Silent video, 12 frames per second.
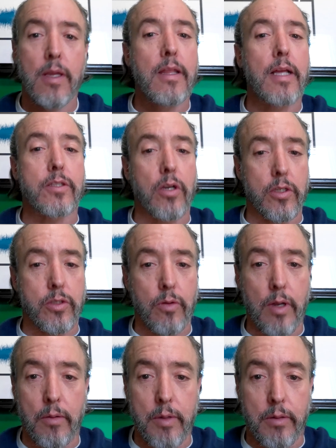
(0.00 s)
It's also
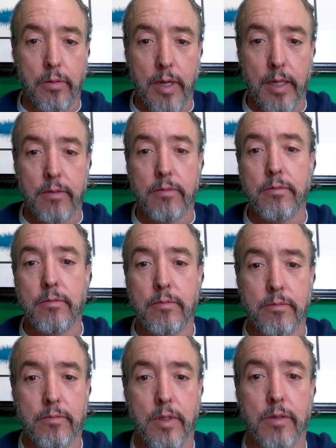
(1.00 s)
how we create,
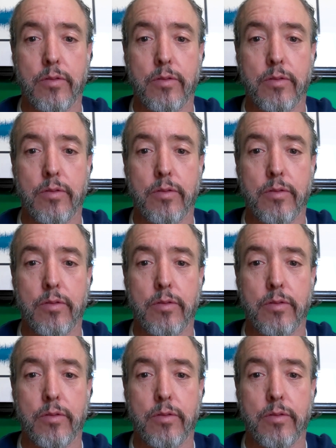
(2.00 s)
you know,